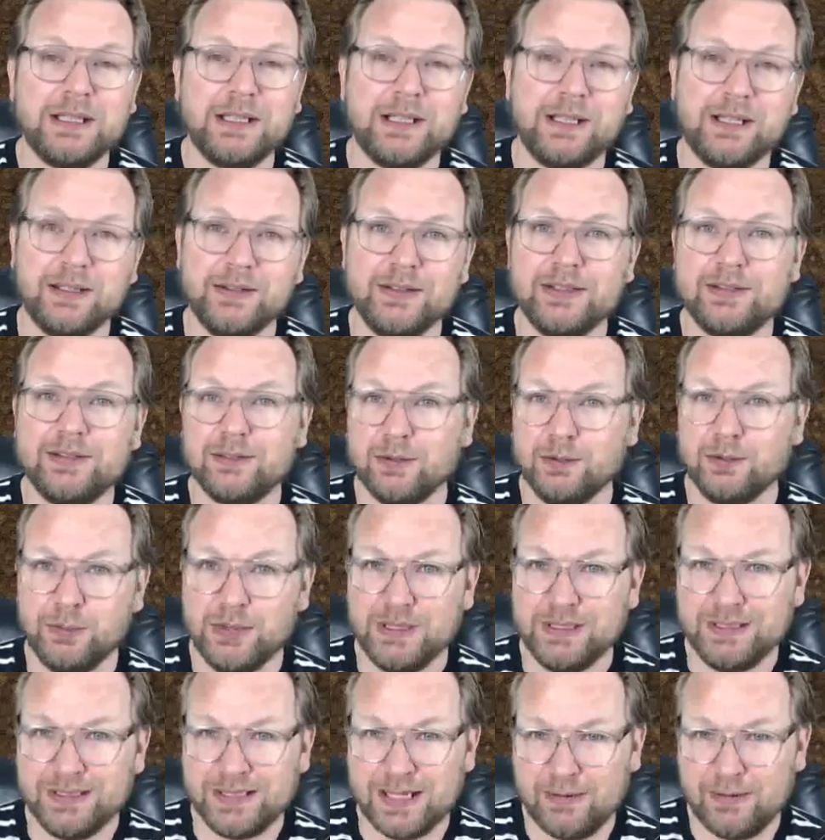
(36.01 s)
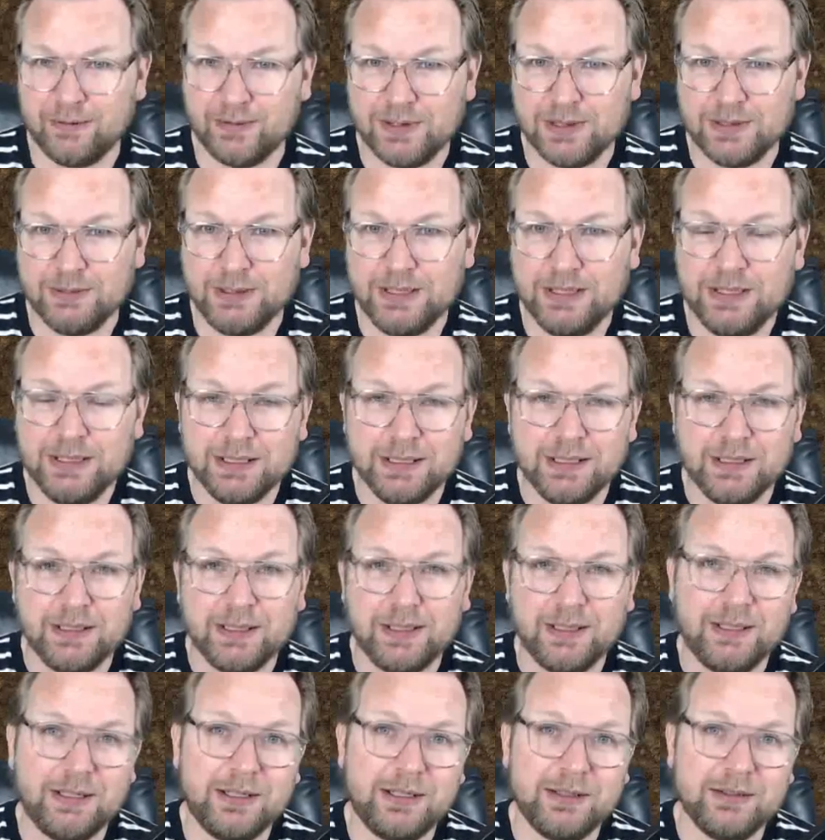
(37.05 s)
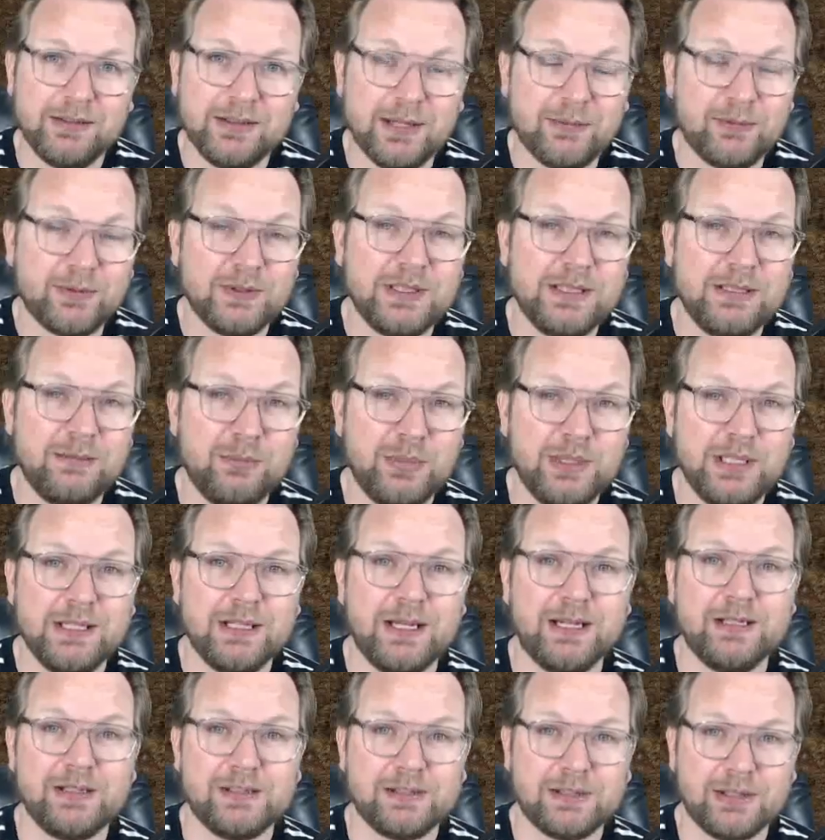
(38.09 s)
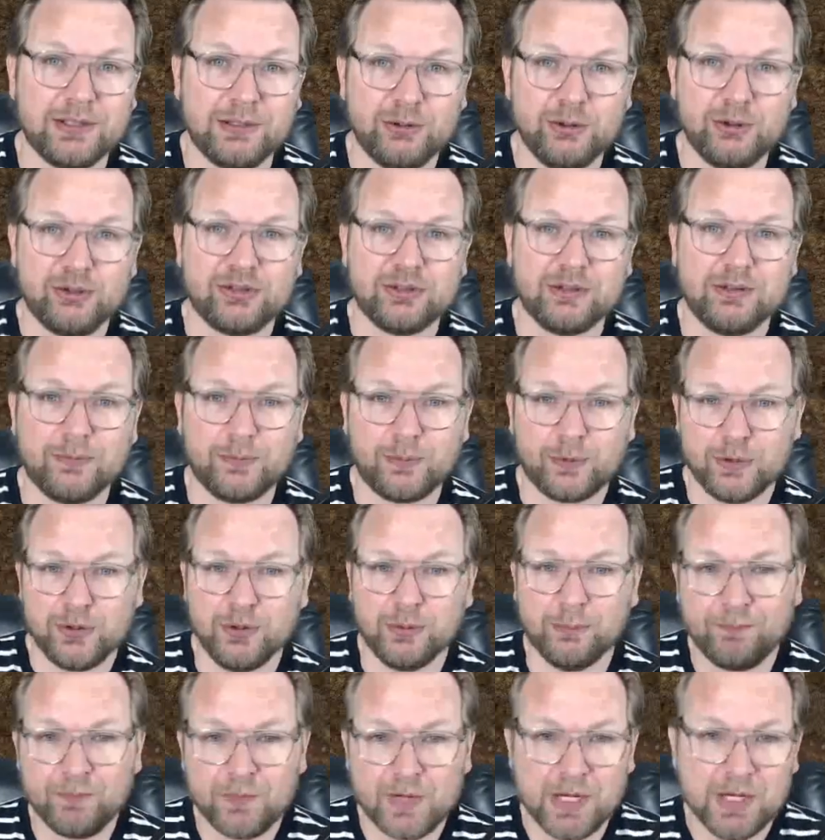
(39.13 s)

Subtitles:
This could be definitely be a solution for you.